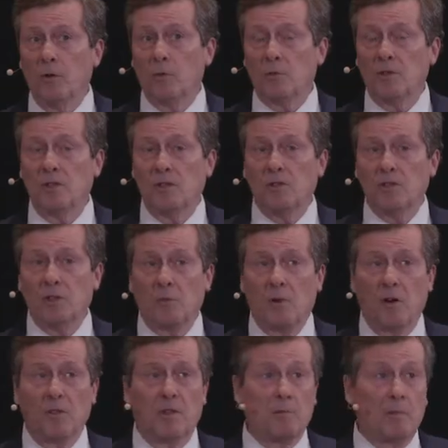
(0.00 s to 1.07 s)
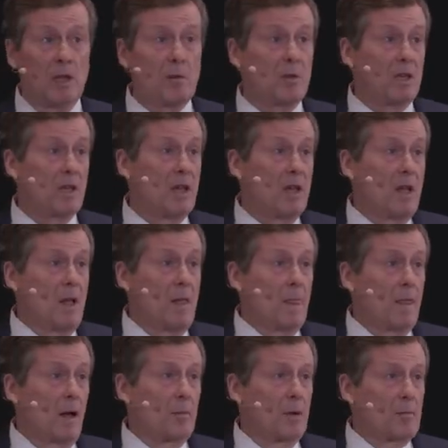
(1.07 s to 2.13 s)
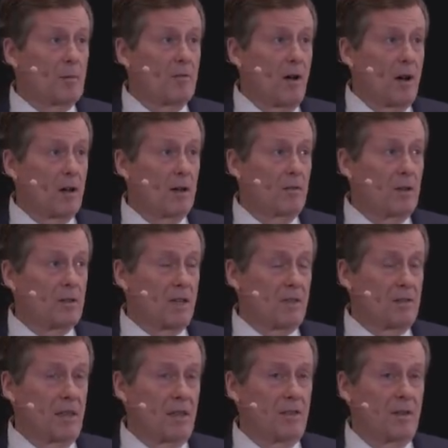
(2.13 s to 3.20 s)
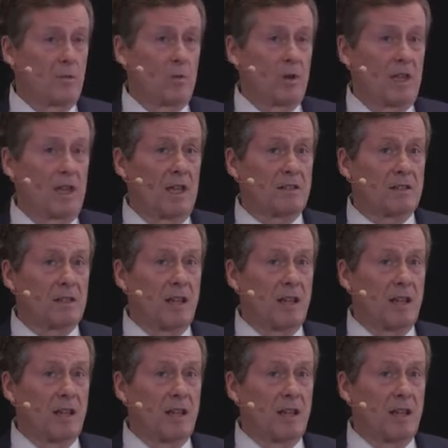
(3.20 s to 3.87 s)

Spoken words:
groups, and this is the part that may be a bit provocative because I think that we get